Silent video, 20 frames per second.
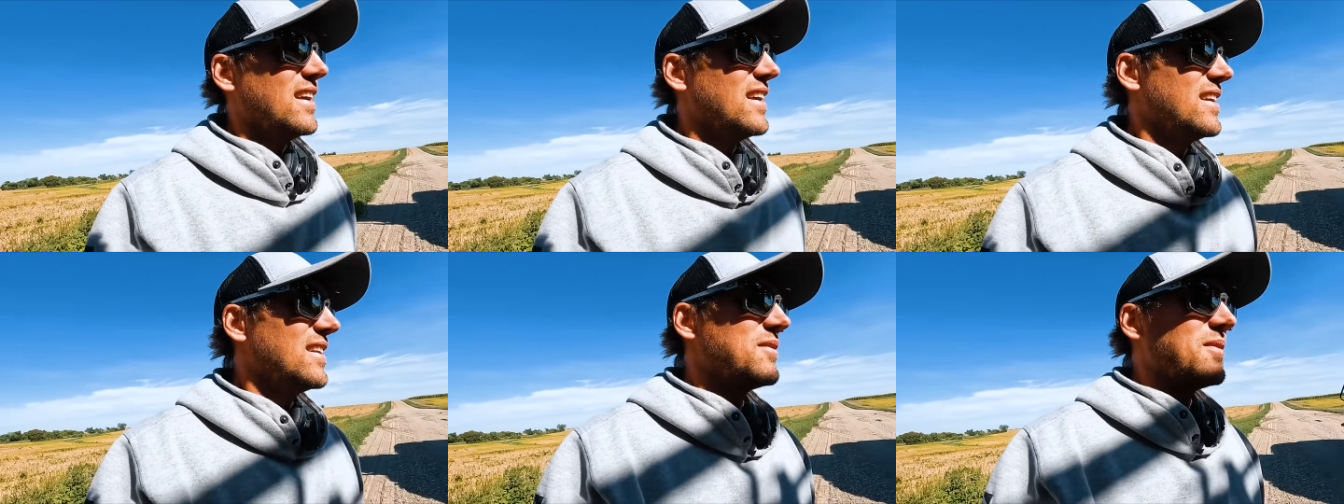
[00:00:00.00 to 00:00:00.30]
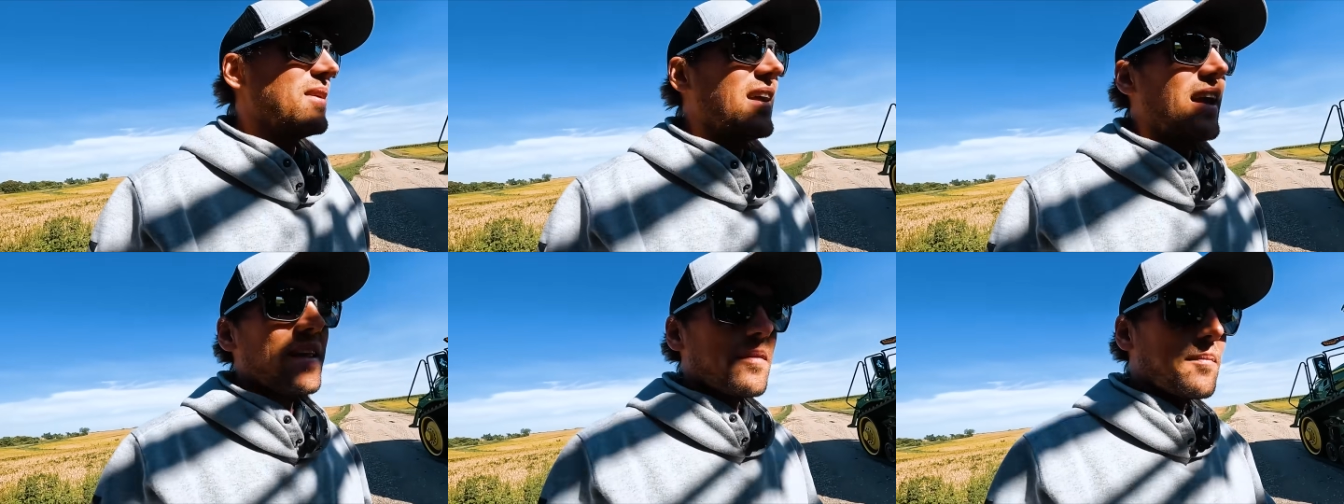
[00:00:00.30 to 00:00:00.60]
And
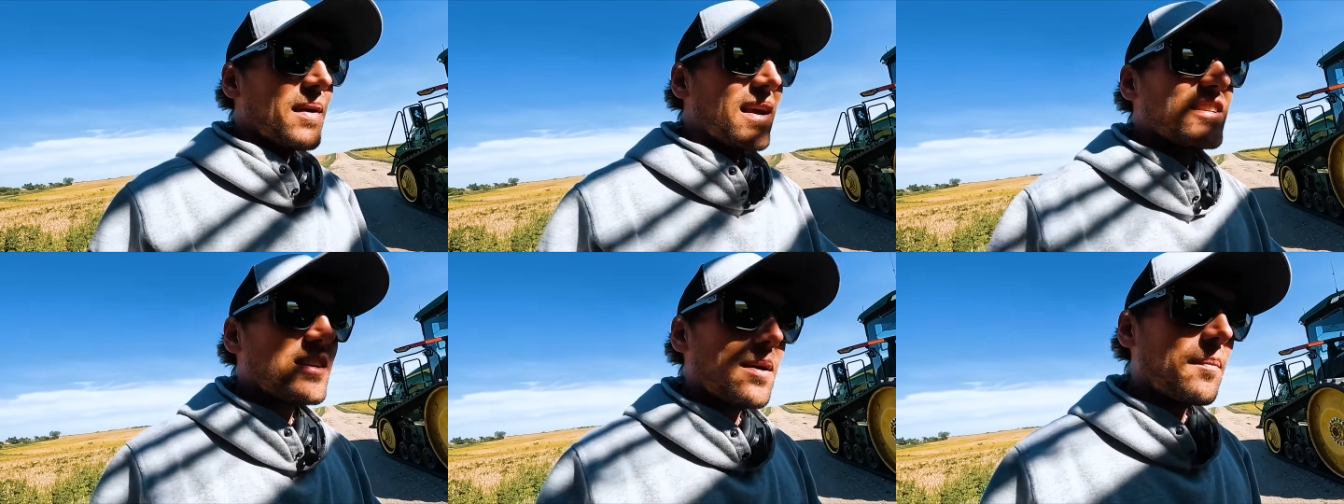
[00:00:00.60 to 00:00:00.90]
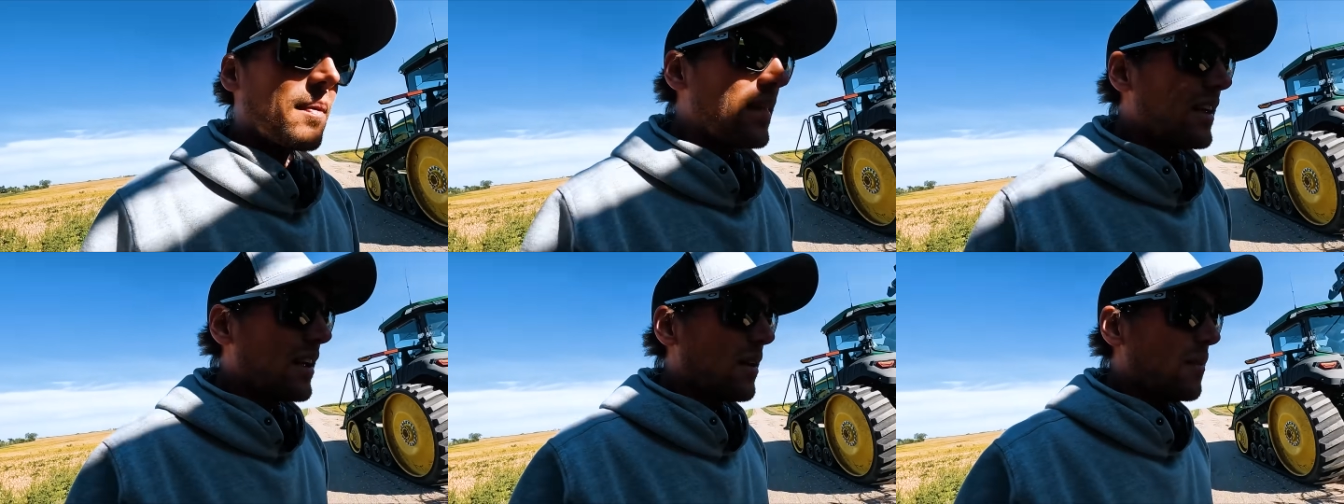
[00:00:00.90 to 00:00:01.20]
we had to mix up
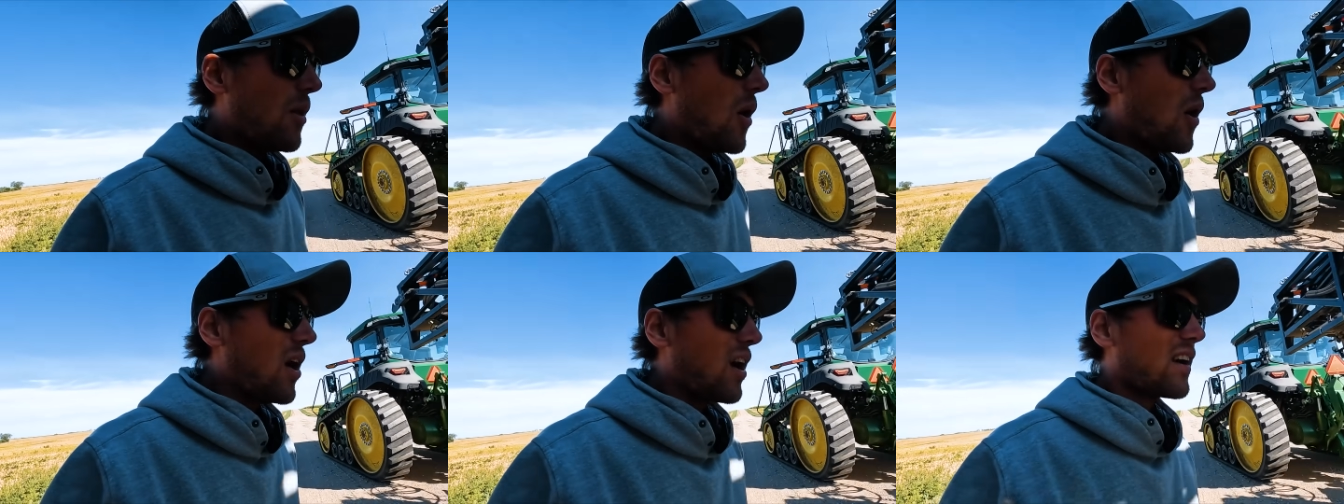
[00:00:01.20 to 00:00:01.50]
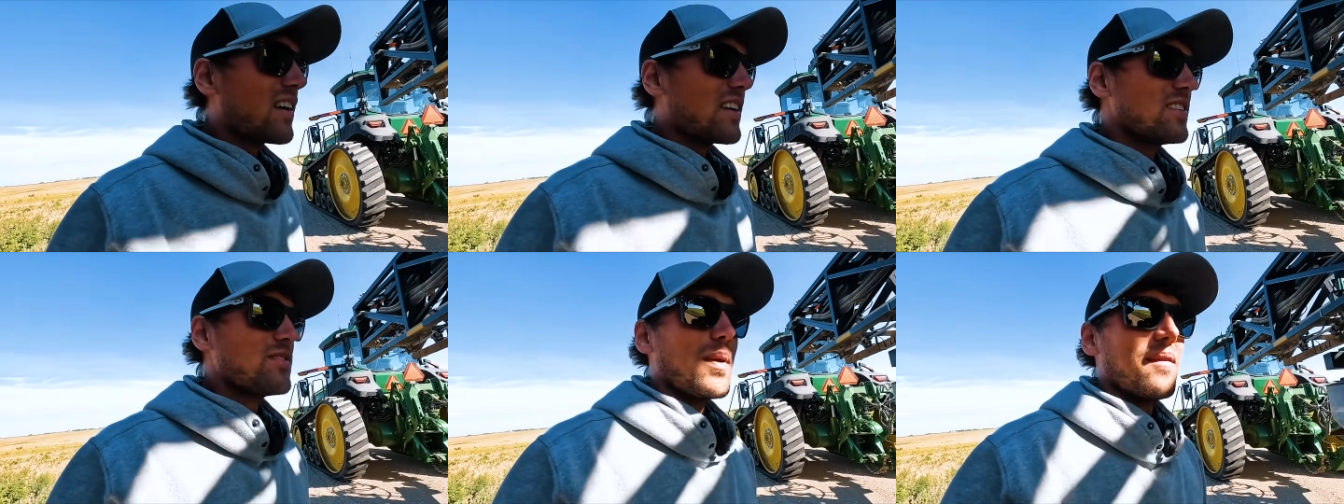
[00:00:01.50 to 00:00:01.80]
a little more
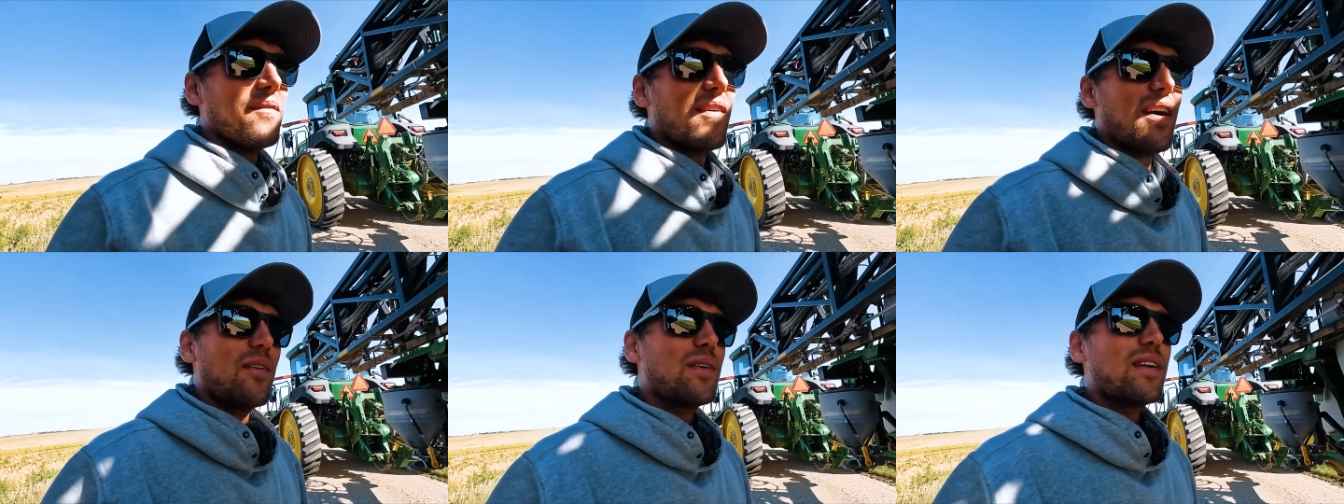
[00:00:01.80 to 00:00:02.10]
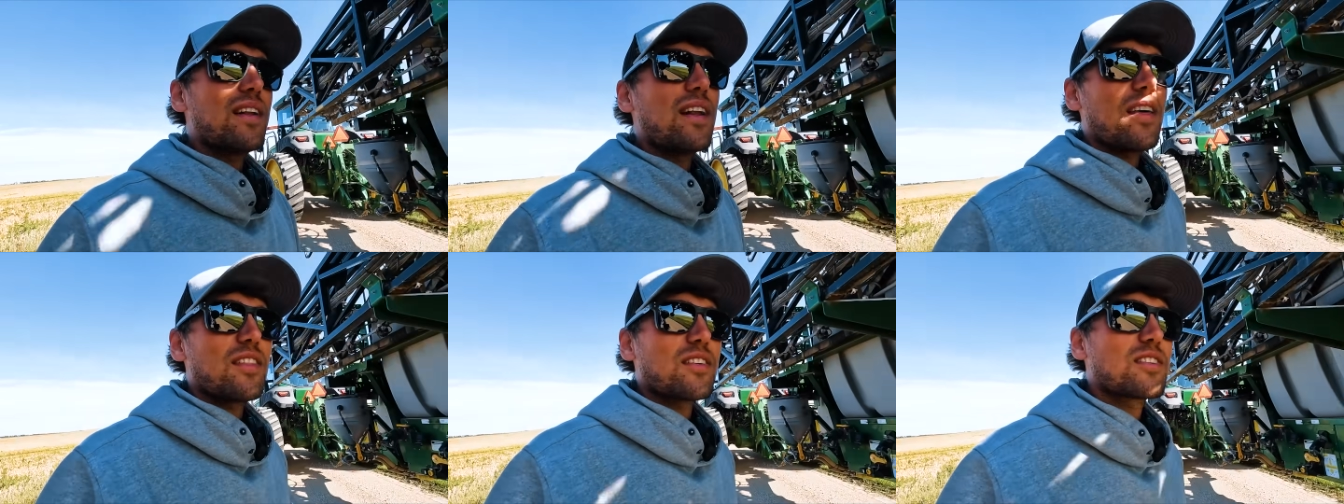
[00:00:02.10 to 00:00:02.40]
because we found
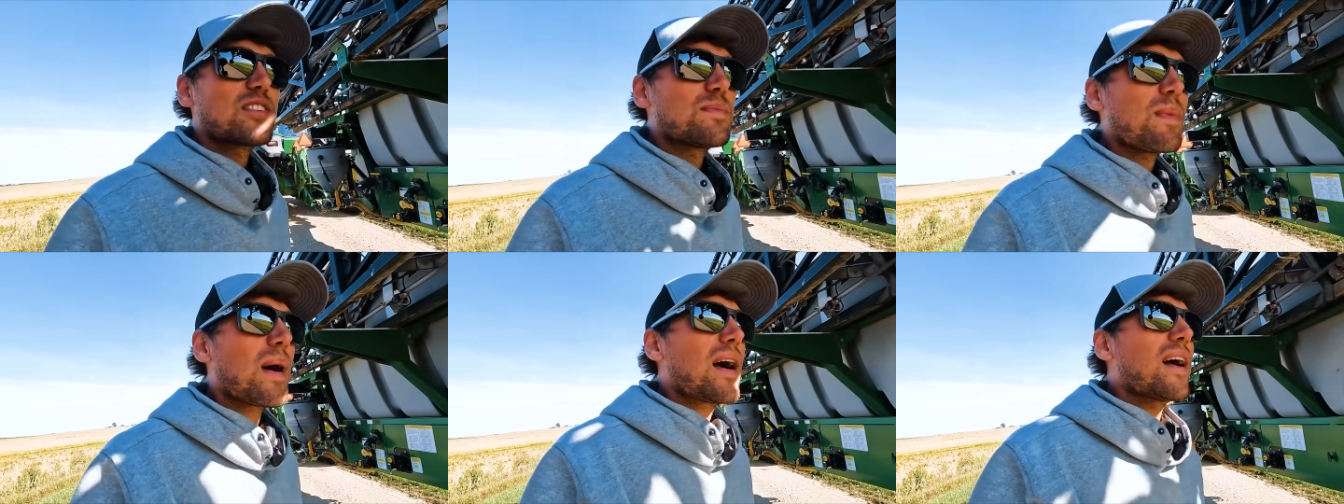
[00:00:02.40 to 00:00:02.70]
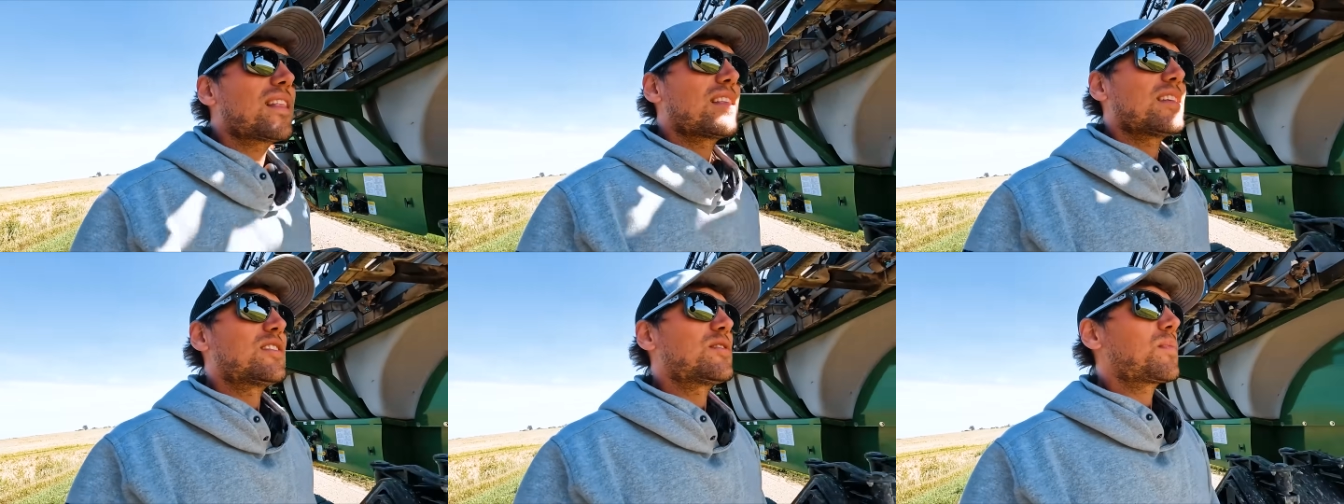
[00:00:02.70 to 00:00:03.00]
another
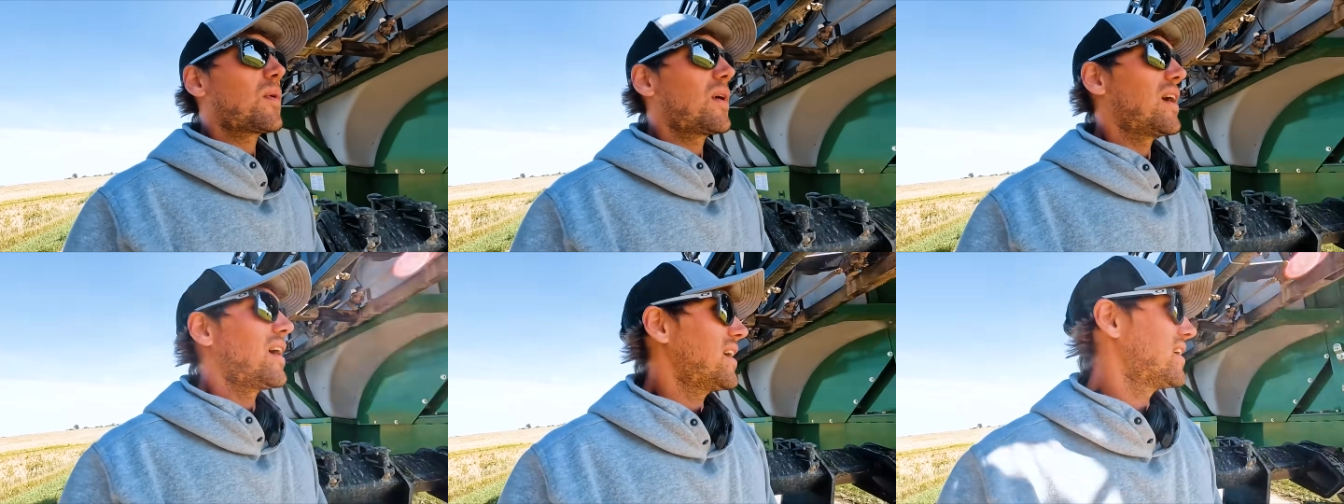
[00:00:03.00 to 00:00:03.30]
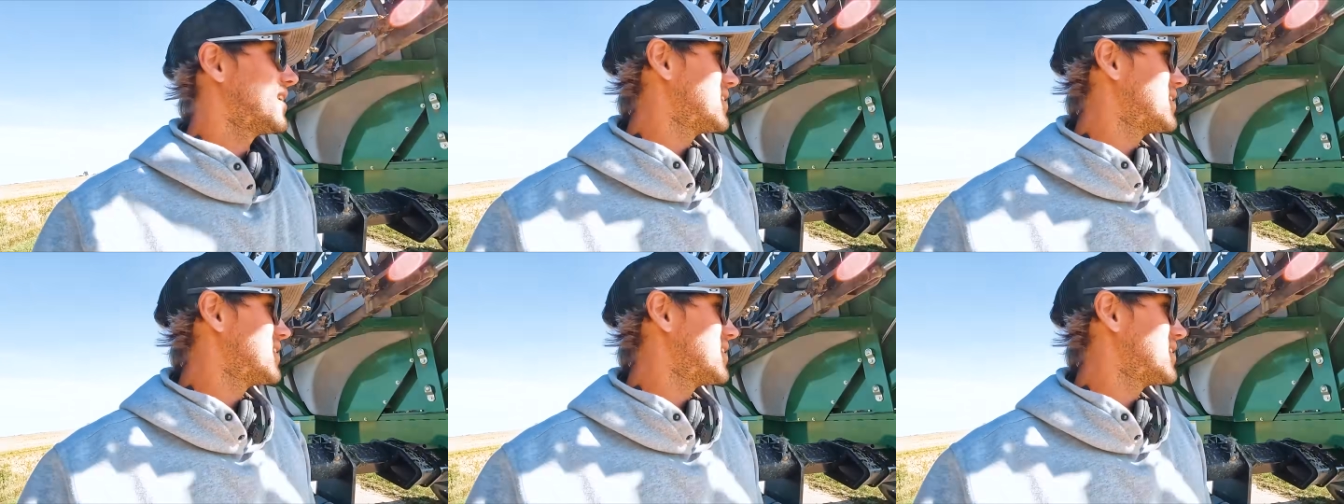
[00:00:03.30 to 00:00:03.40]
spot to spray